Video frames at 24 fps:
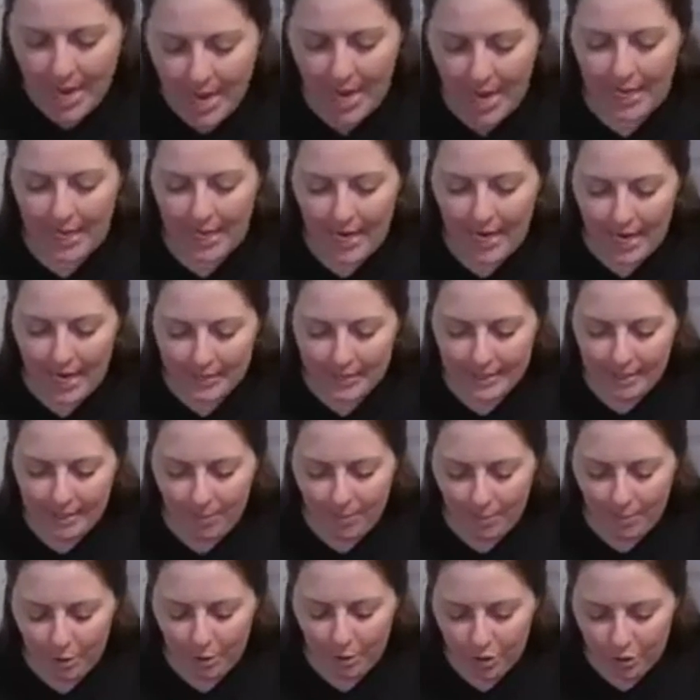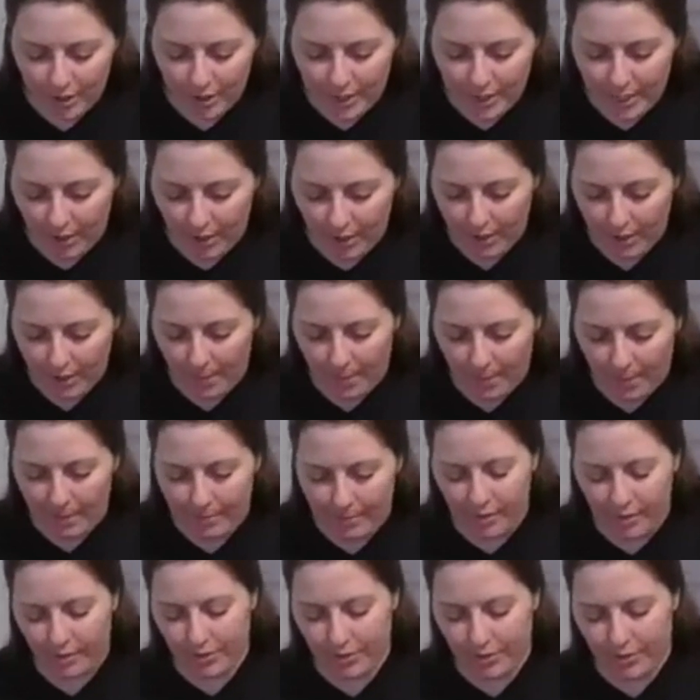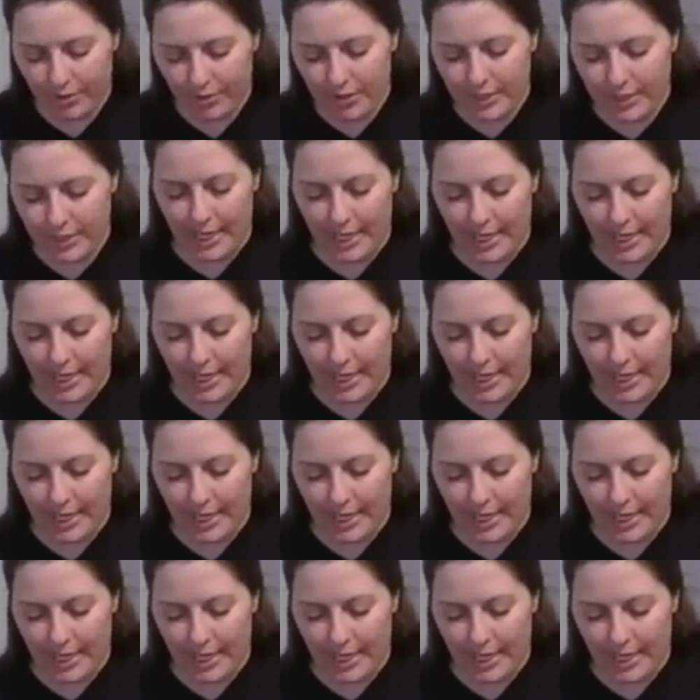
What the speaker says: And as I'm pushing down on the popsicle stick,